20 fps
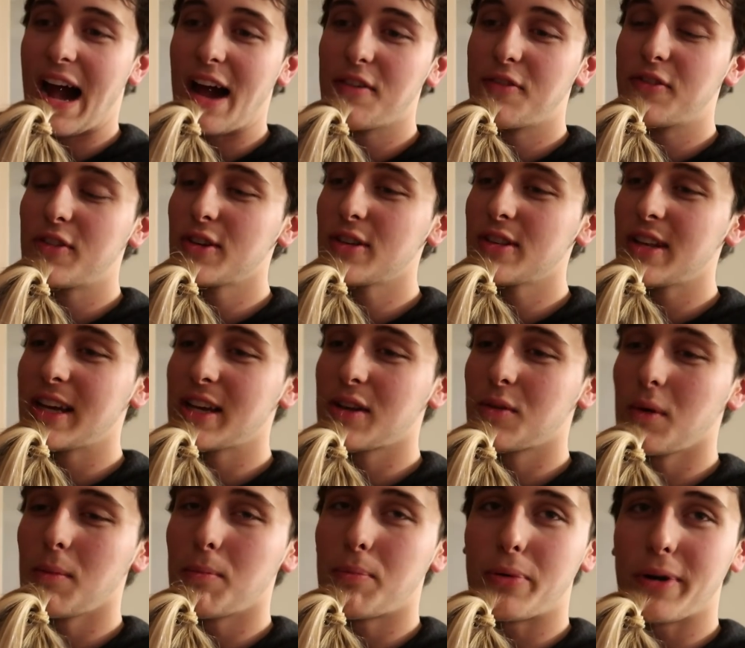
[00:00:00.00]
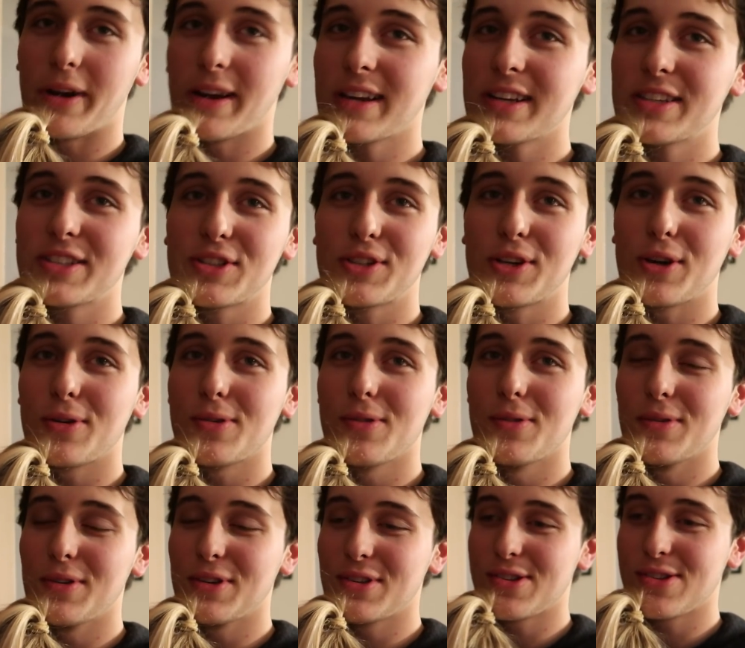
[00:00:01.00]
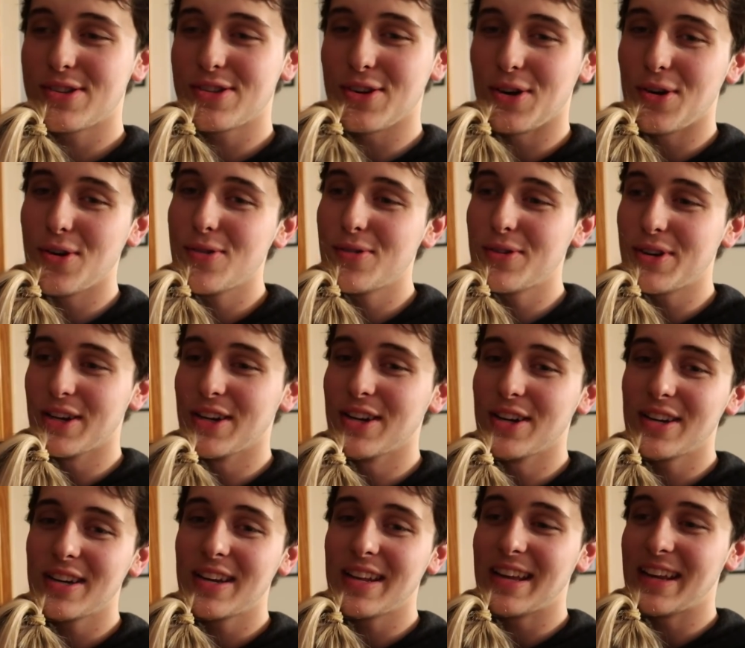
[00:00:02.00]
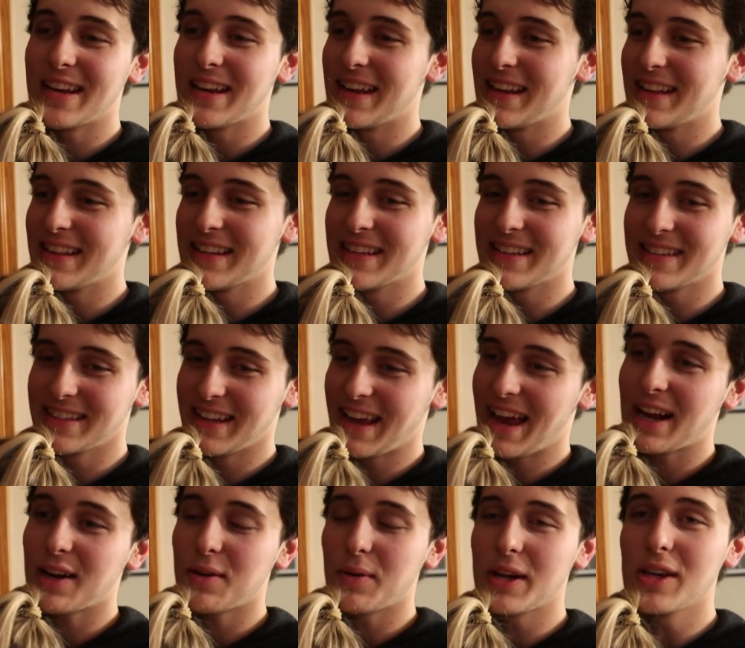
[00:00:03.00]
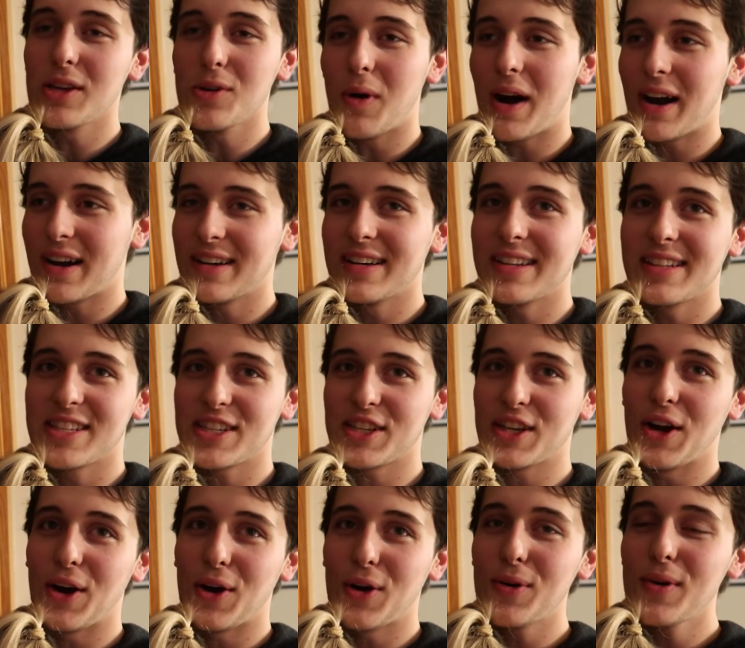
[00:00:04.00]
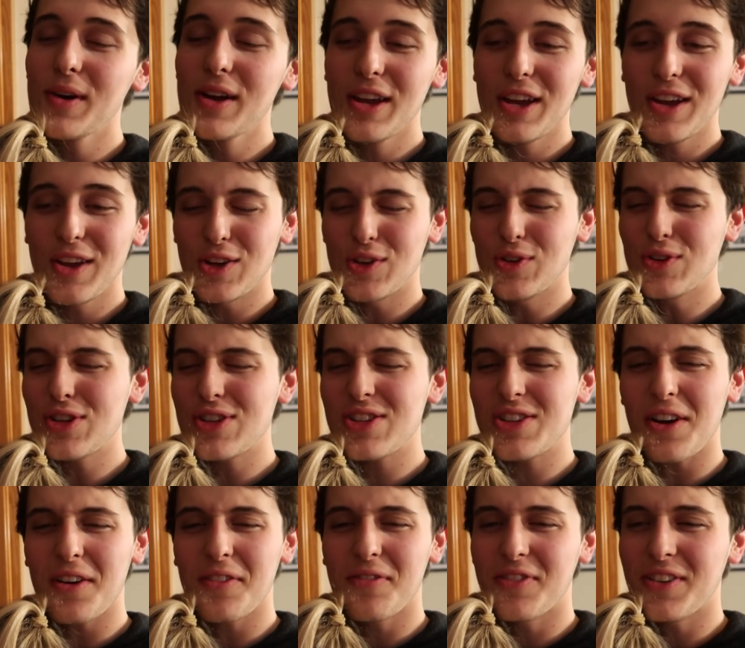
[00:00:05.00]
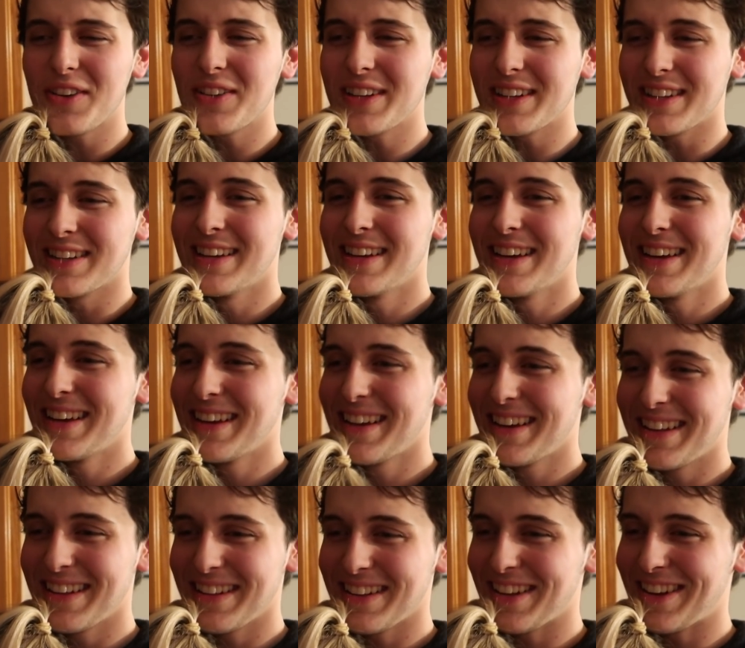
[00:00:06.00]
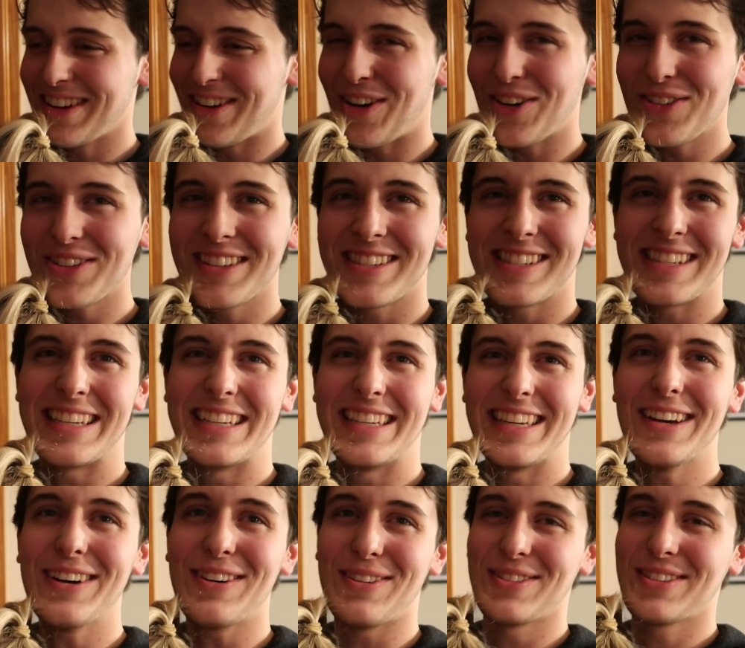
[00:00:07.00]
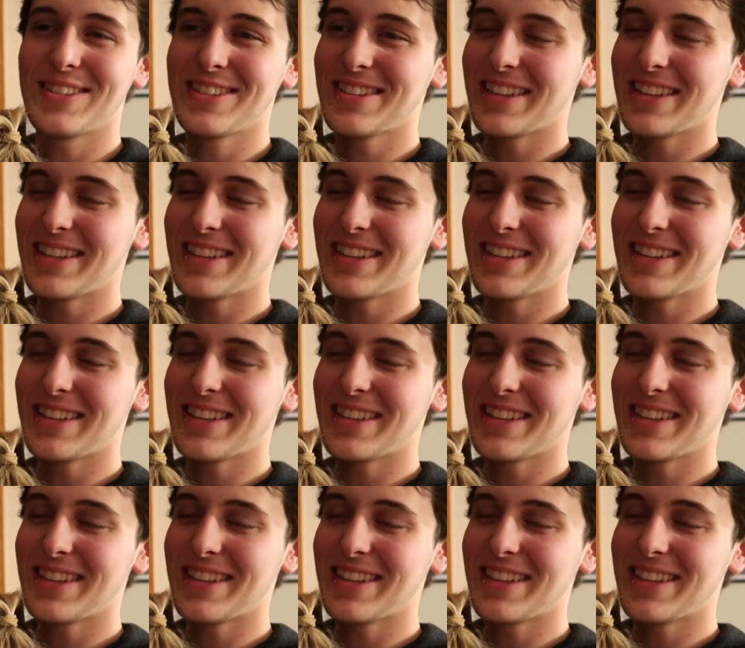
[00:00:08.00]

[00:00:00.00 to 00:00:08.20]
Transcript: I feel like when pranks go so good in the exact way you wanted it to go, you just start feeling all this guilt.